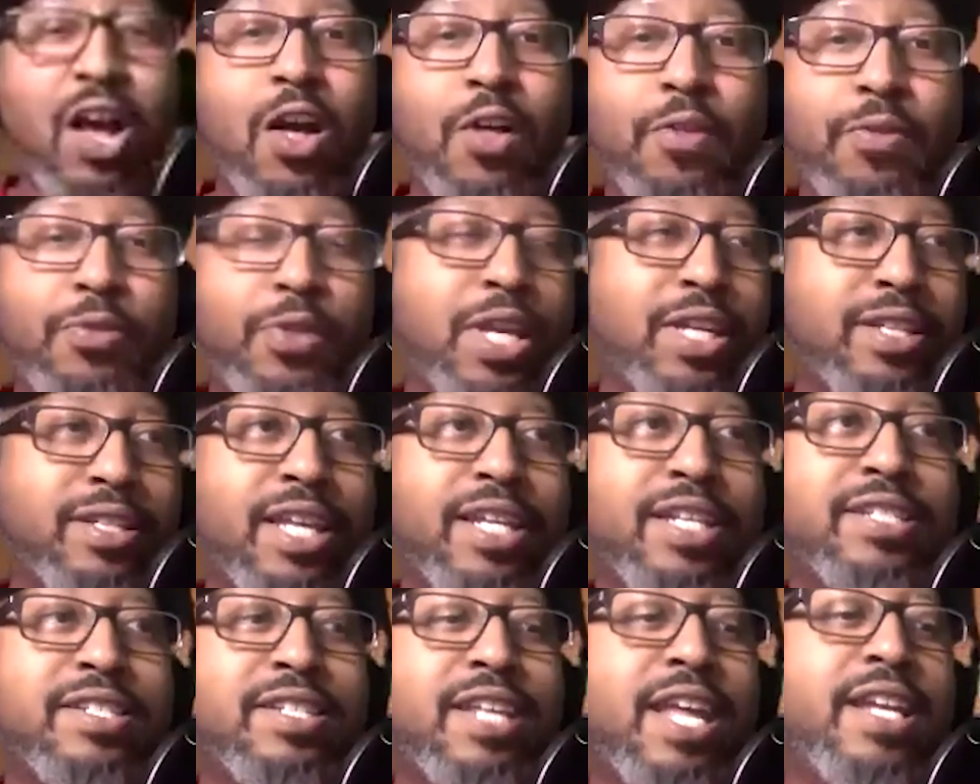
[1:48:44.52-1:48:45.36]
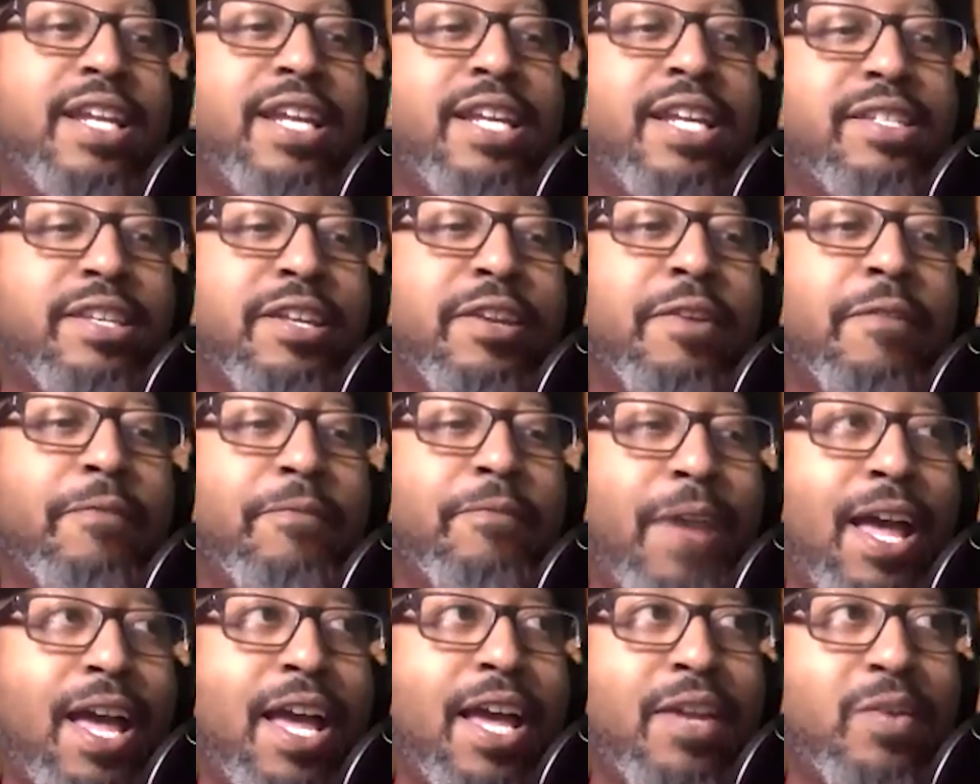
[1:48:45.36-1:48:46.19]
think that it's that easy to
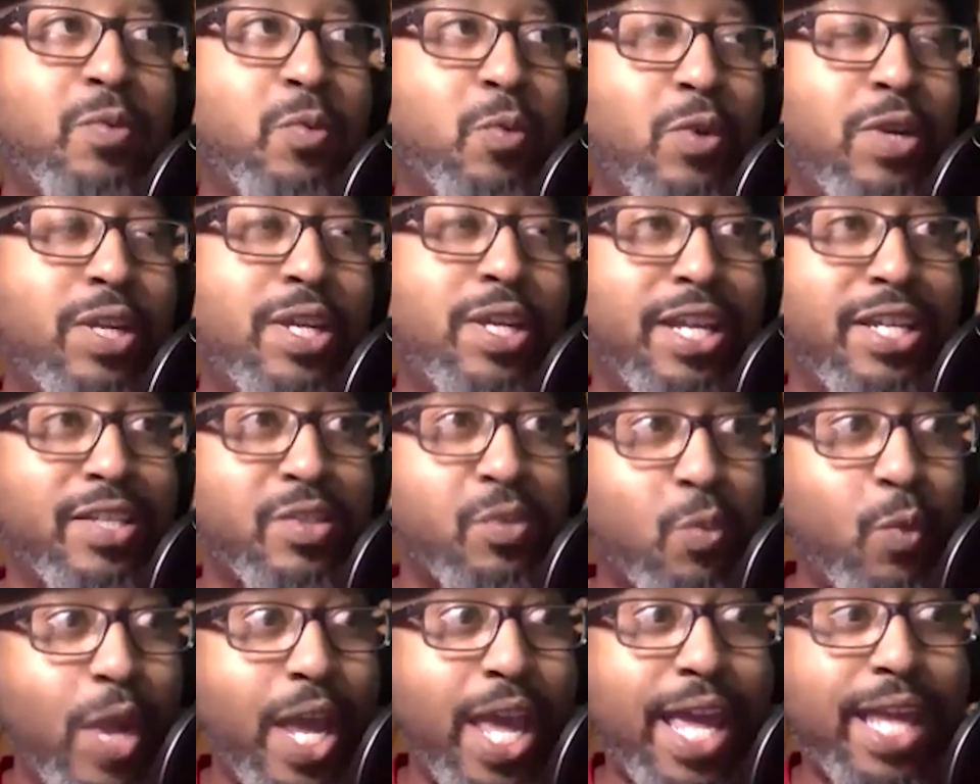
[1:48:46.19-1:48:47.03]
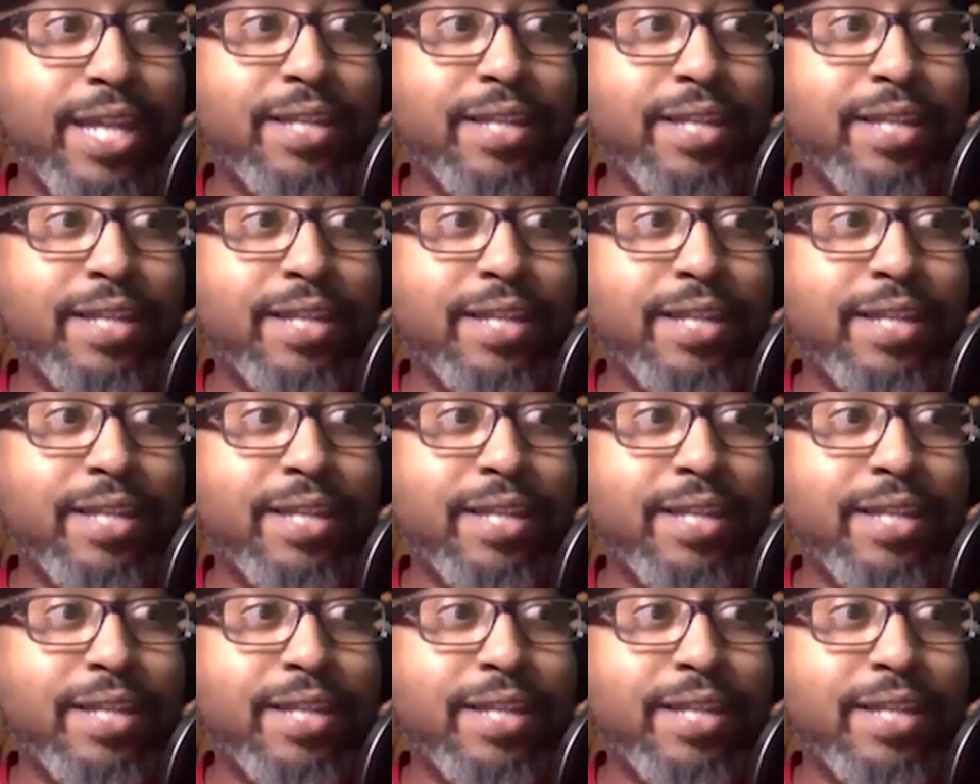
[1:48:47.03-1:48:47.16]
find one that's wet?